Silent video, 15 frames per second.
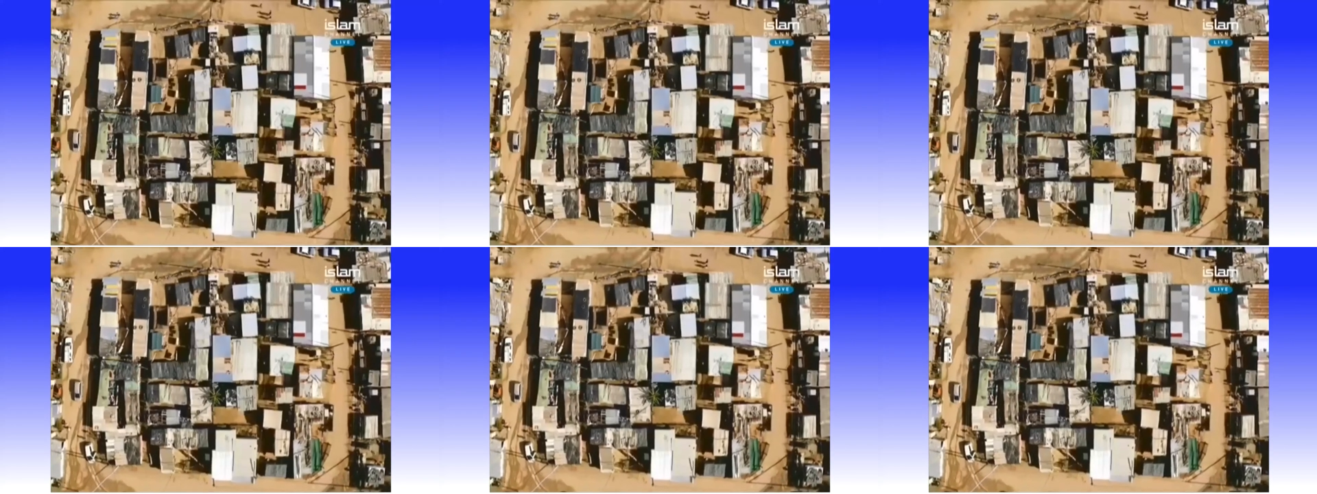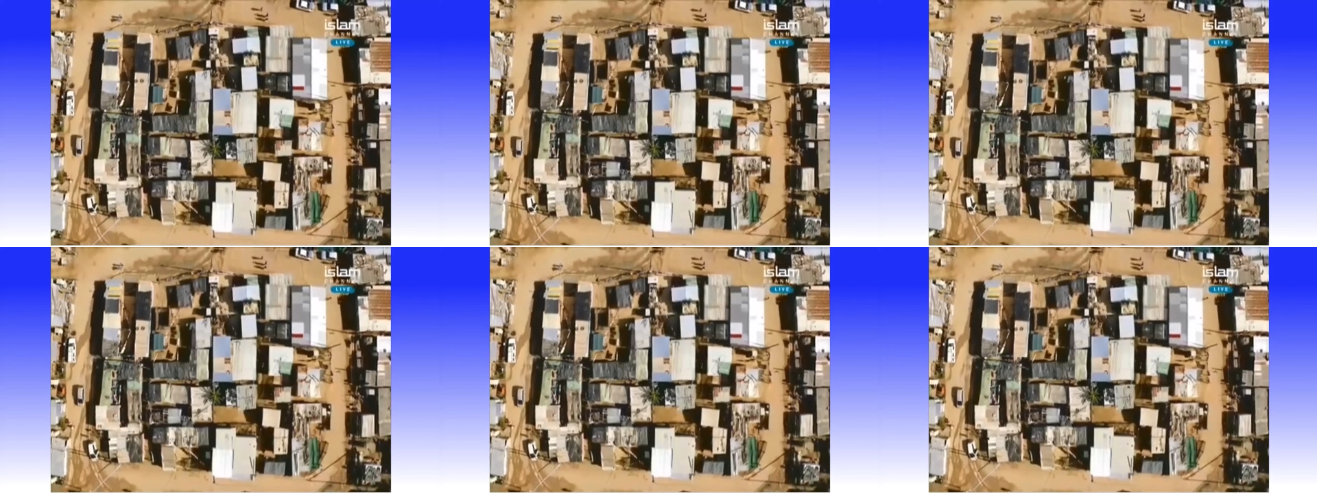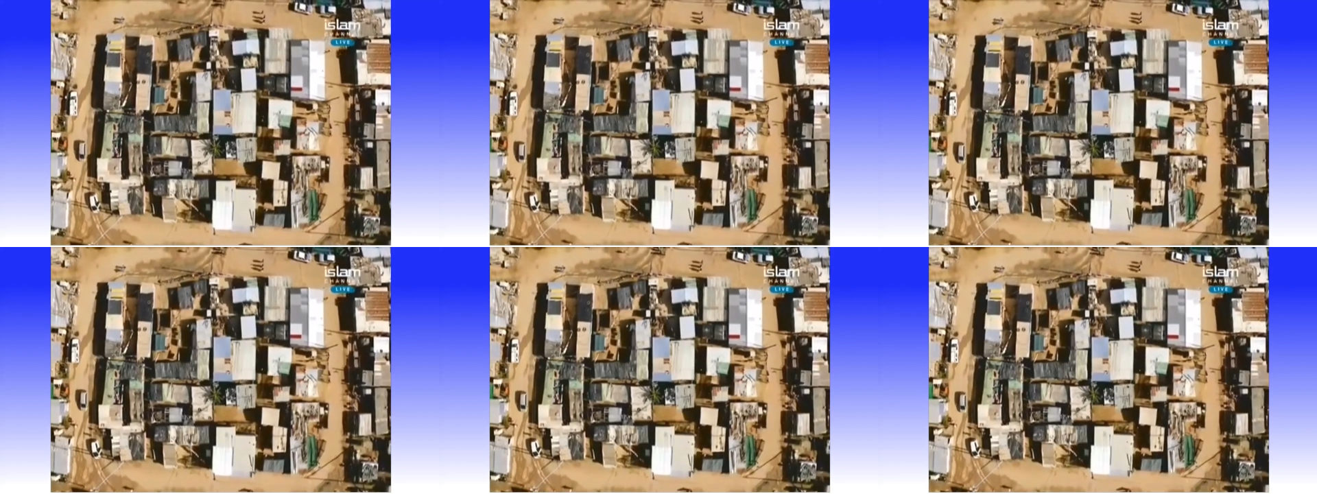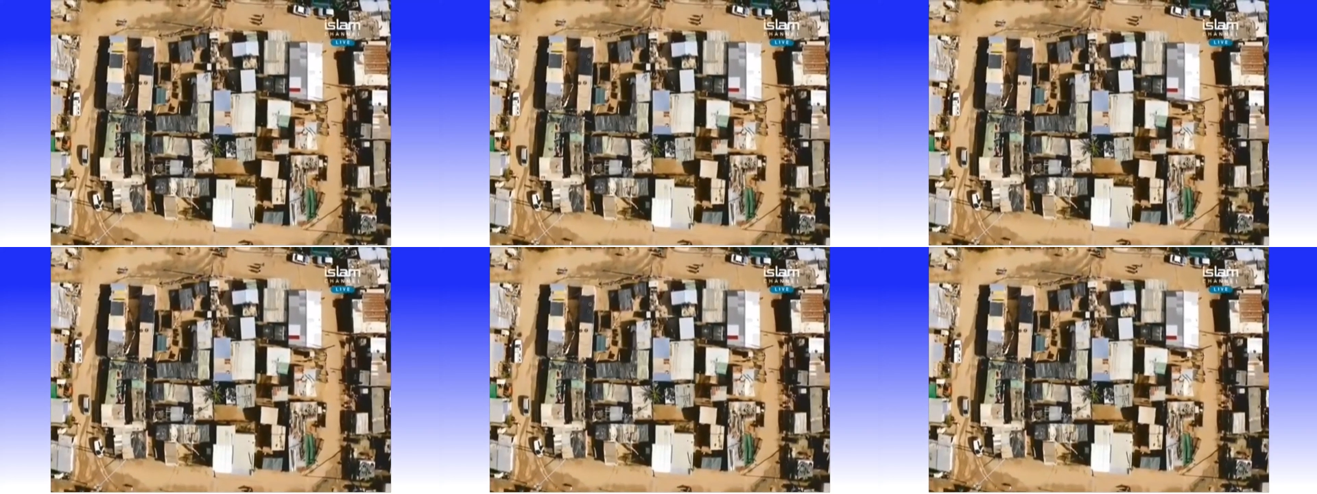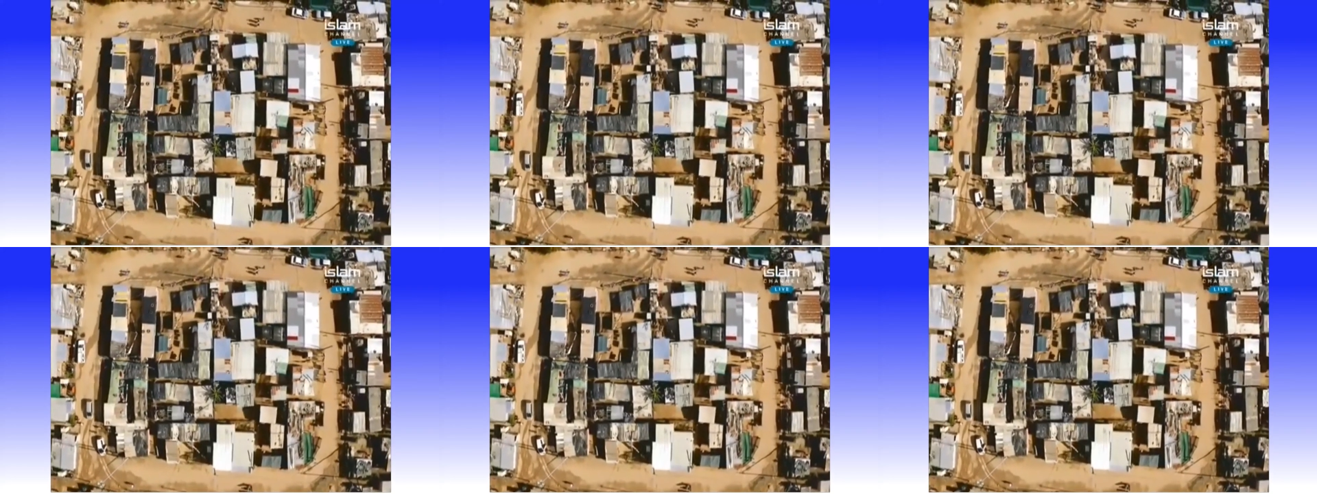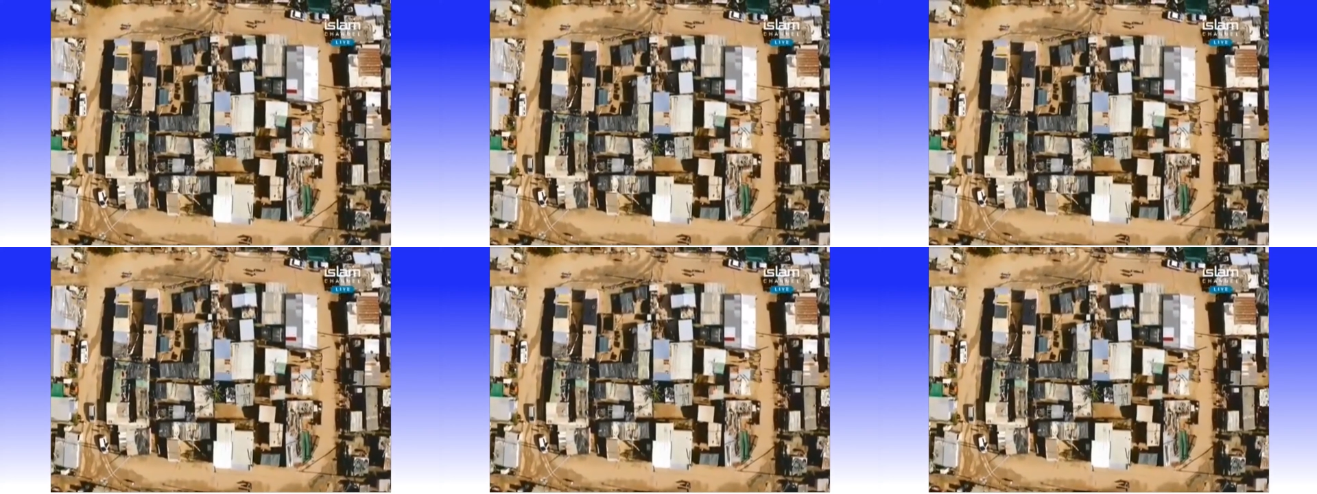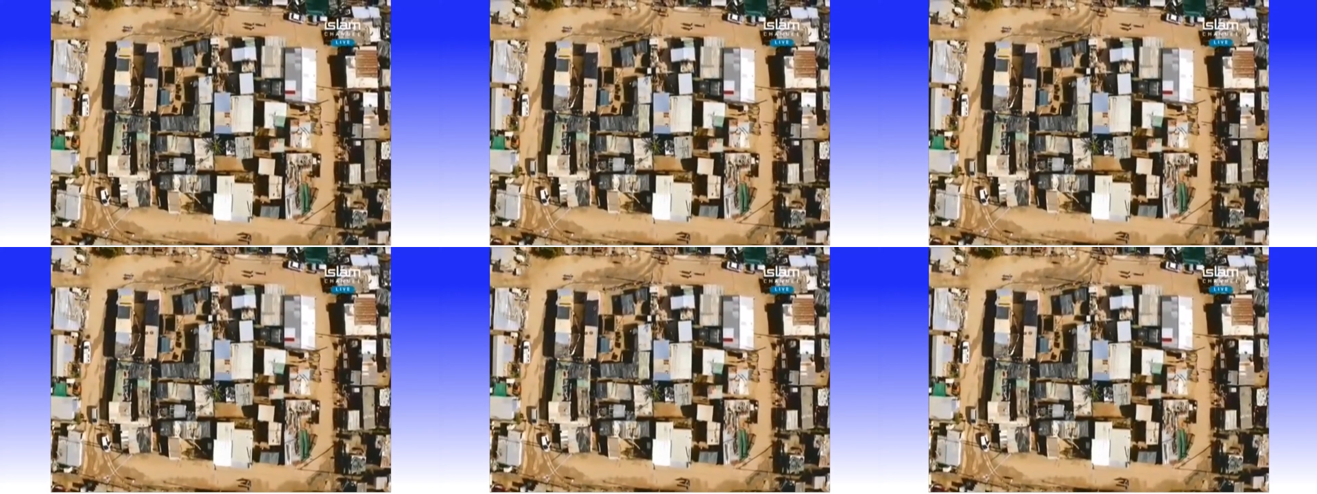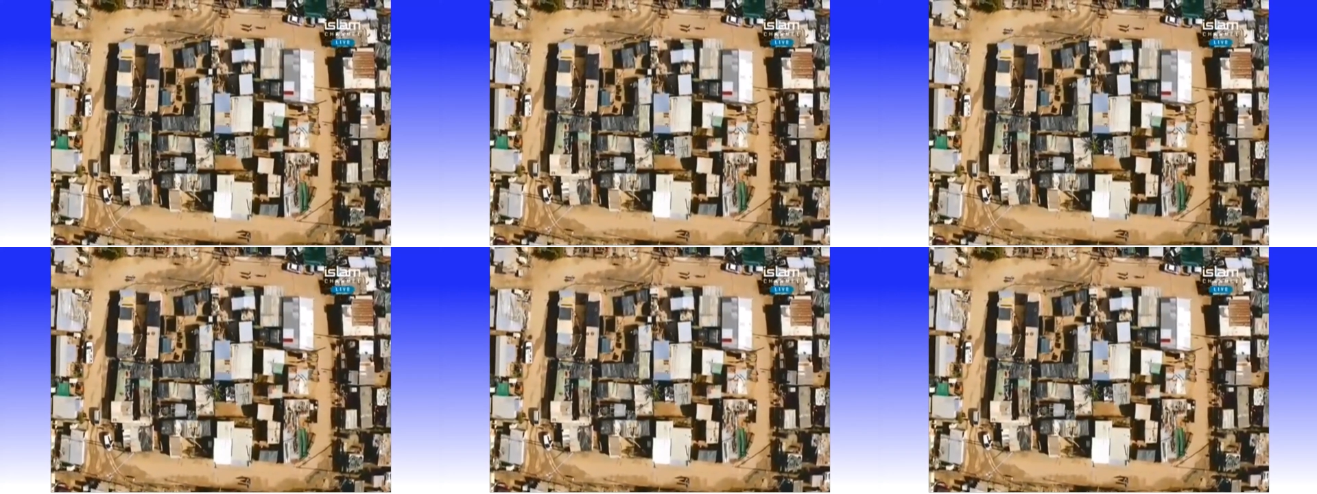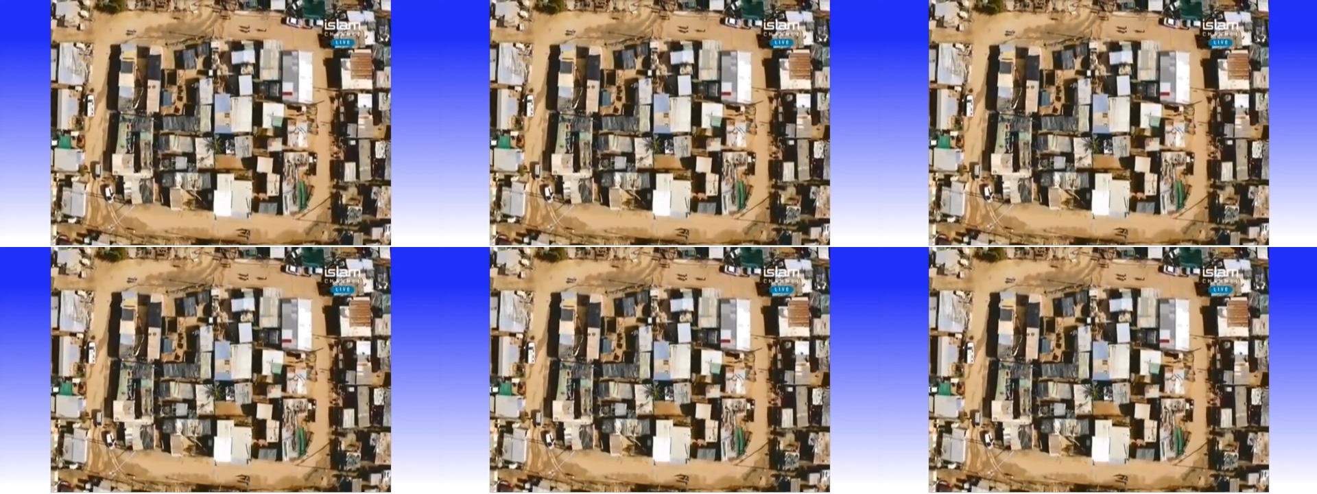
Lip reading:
[unreadable: no face in view]